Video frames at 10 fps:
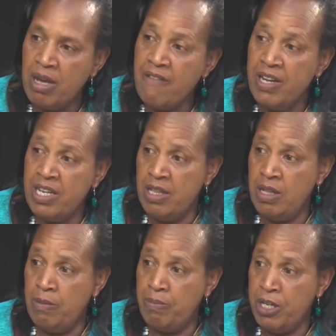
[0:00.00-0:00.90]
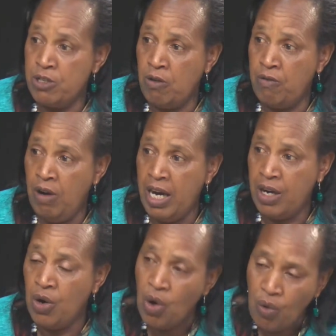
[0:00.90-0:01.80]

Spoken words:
even in the place of work,